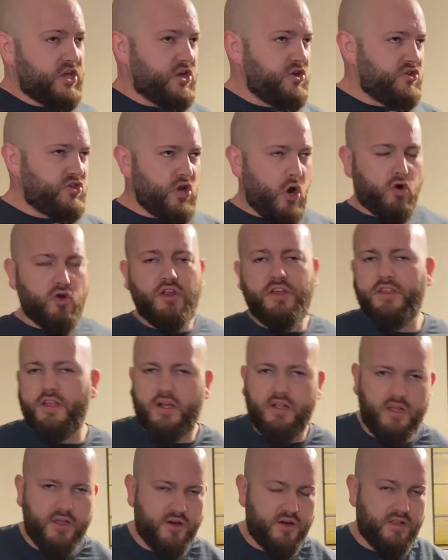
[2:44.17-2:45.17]
You don't need the
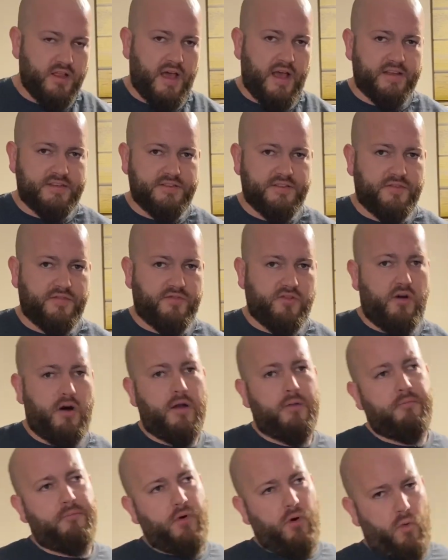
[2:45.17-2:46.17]
clear glass in the
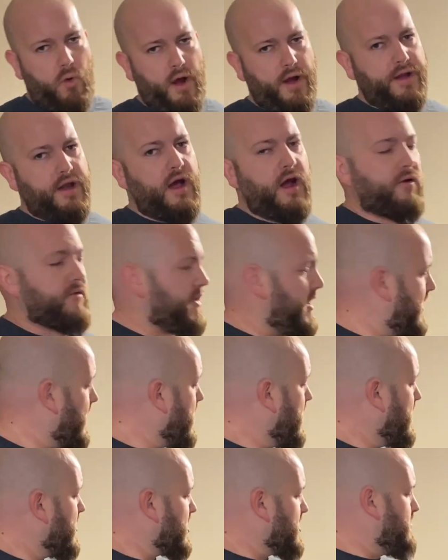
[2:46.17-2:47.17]
front, but why not, right?
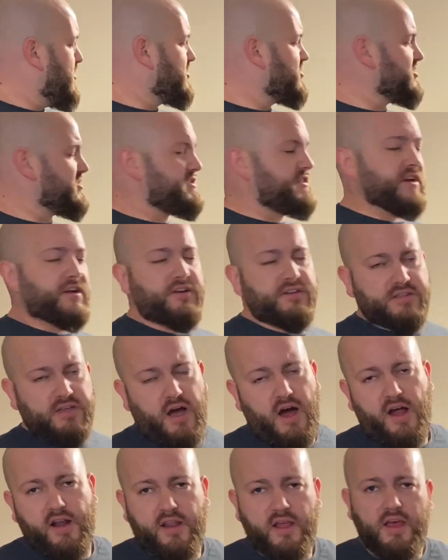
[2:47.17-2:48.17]
You put your stickers
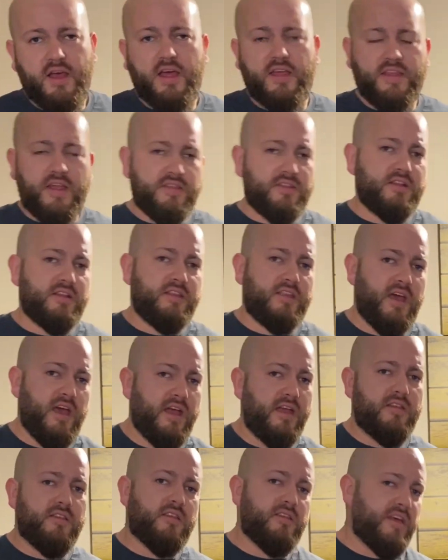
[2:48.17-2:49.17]
on. At the end of the
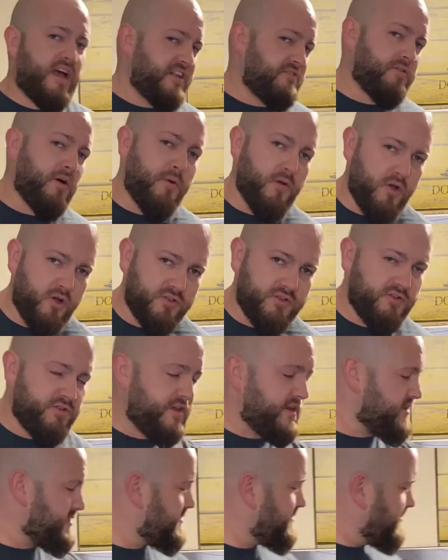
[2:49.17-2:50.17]
day, that's why we all do
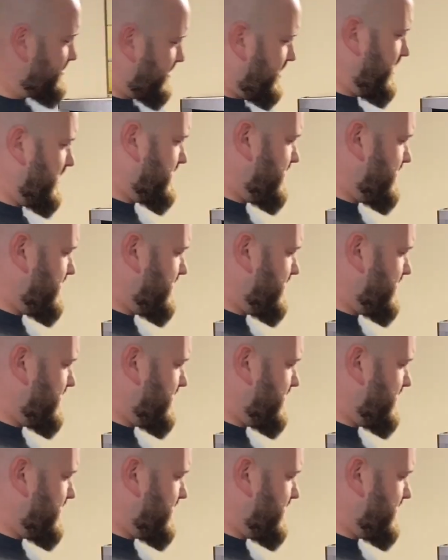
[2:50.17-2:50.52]
this, collect